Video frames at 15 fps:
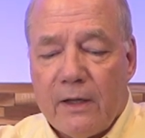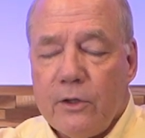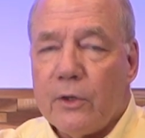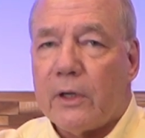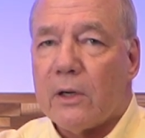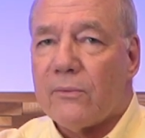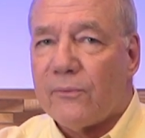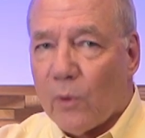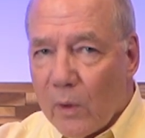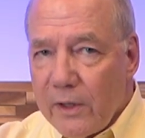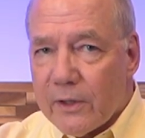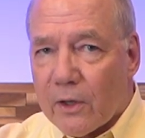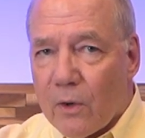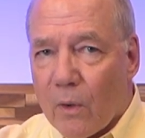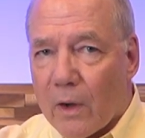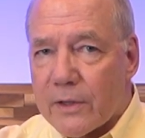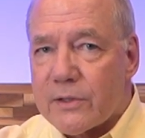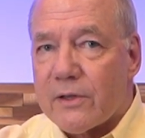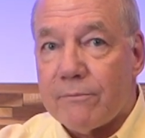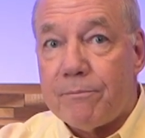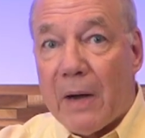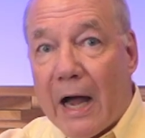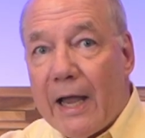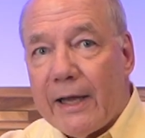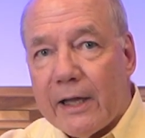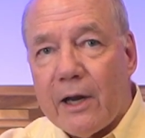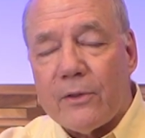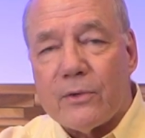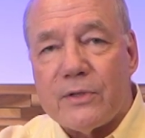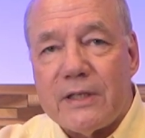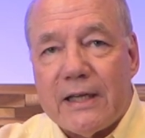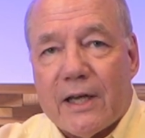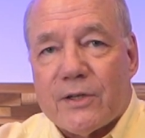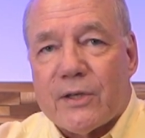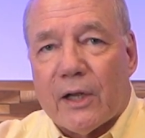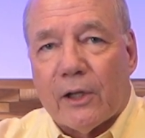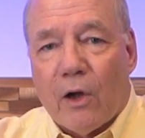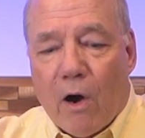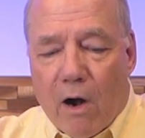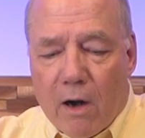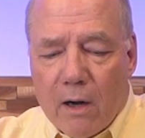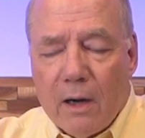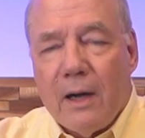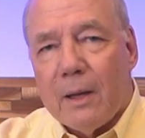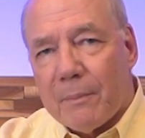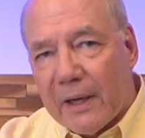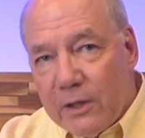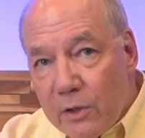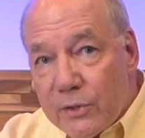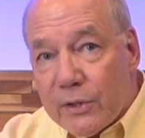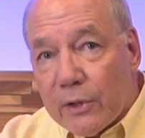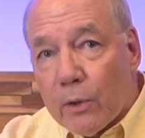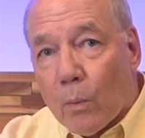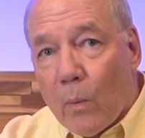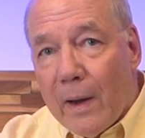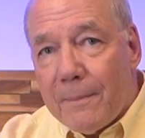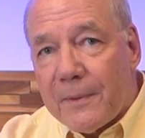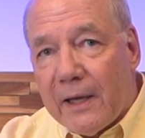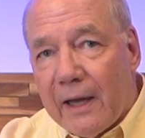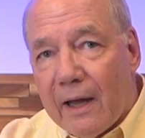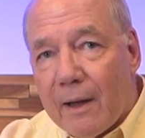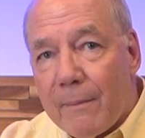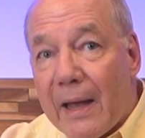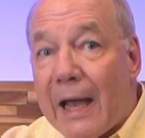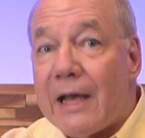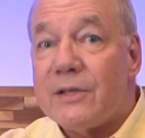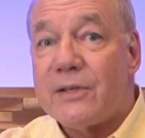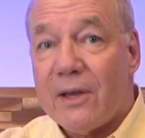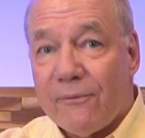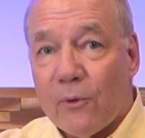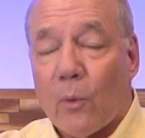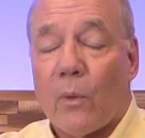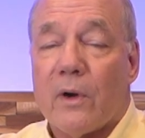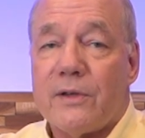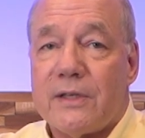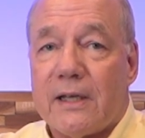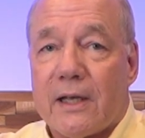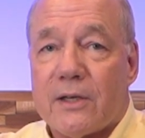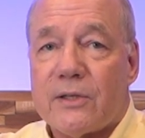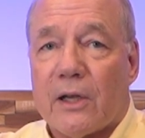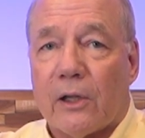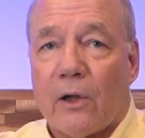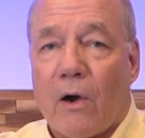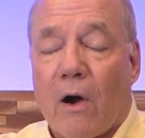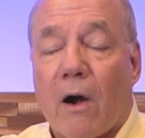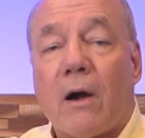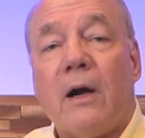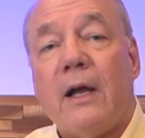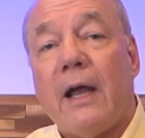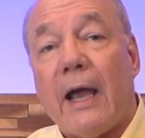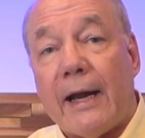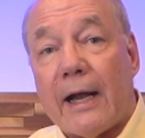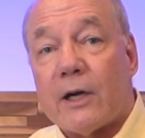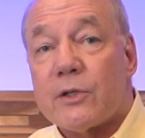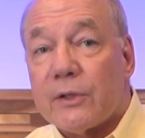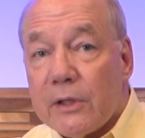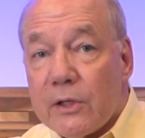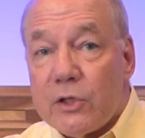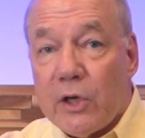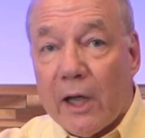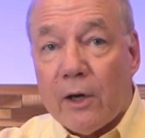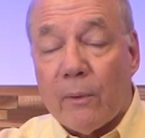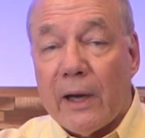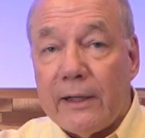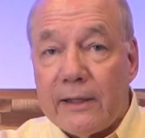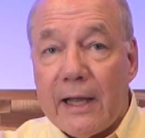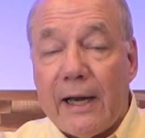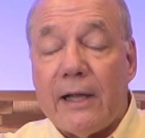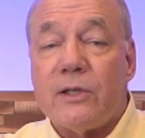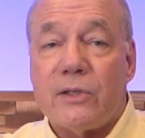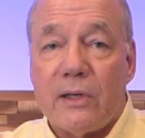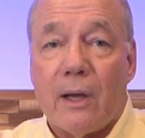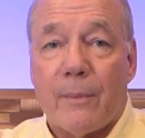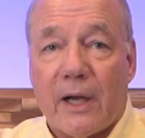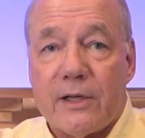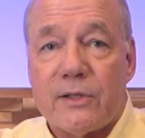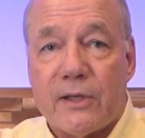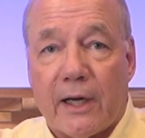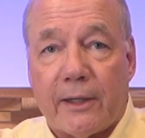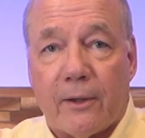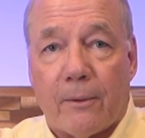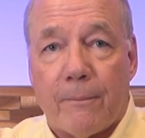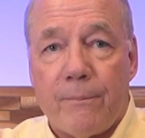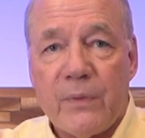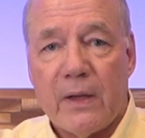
you can avoid the cost of buying another DSLR by using your webcam as if it were a DSLR and actually generate that HDMI signal.